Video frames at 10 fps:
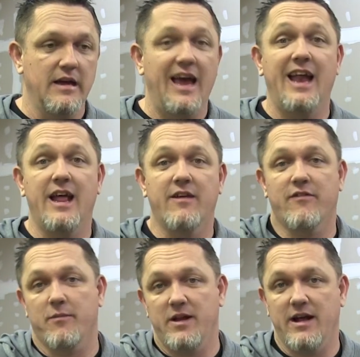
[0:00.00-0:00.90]
headache
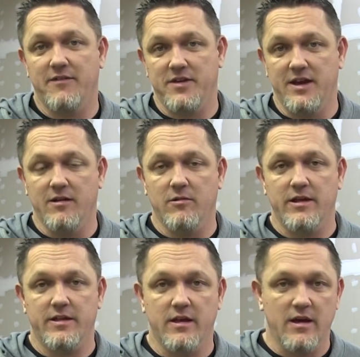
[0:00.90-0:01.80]
for me to have to deal
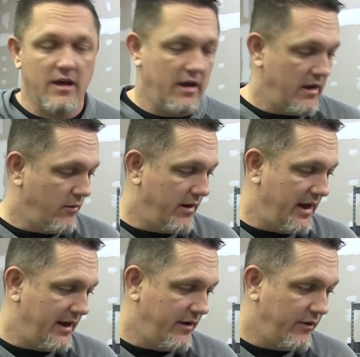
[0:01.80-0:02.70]
with when
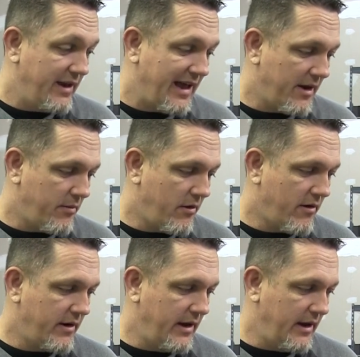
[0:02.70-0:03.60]
I do take it
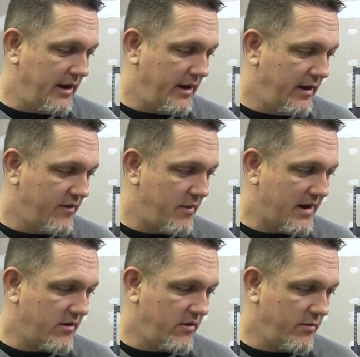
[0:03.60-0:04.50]
apart and
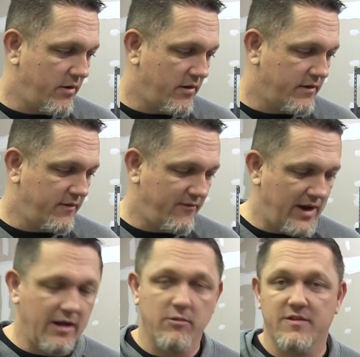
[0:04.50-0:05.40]
inspect all the parts and
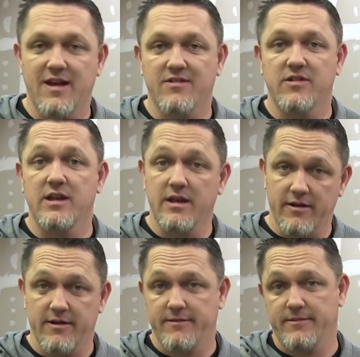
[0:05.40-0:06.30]
find out what's actually in here.